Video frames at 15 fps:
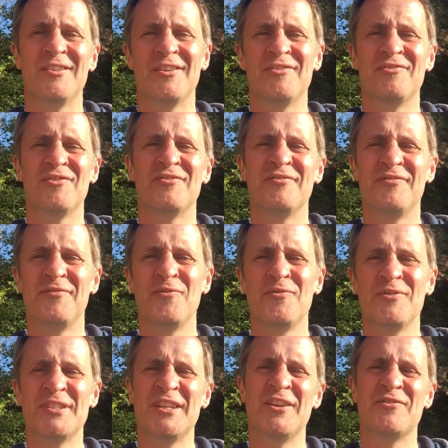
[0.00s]

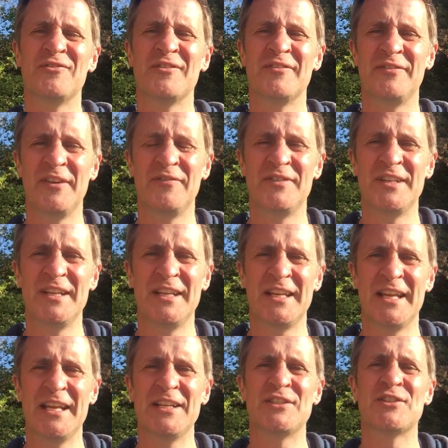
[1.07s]
150
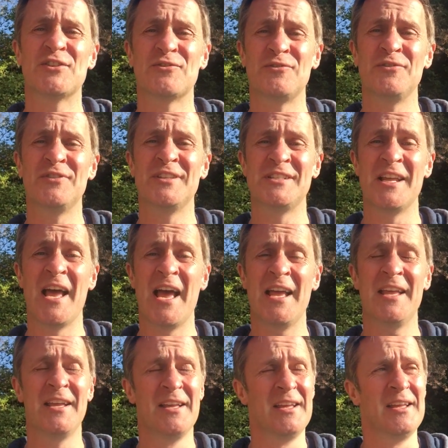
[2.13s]
kids through the day